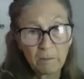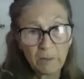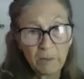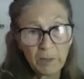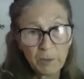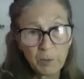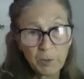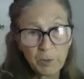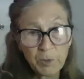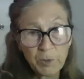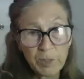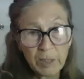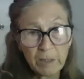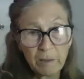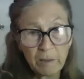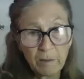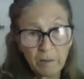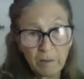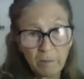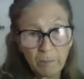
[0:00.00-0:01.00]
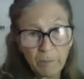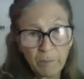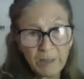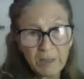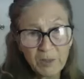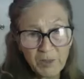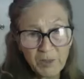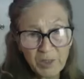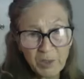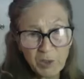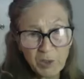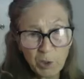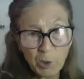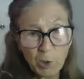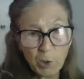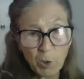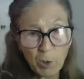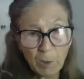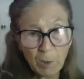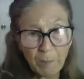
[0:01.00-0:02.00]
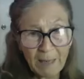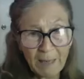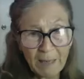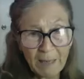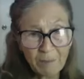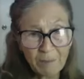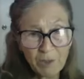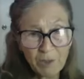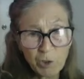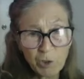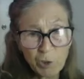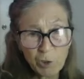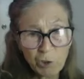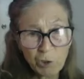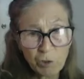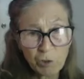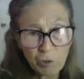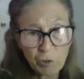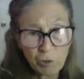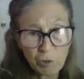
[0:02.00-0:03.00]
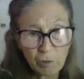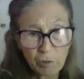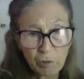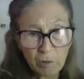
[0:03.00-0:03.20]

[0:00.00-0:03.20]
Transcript: interesting. But does he still go to Baptist church?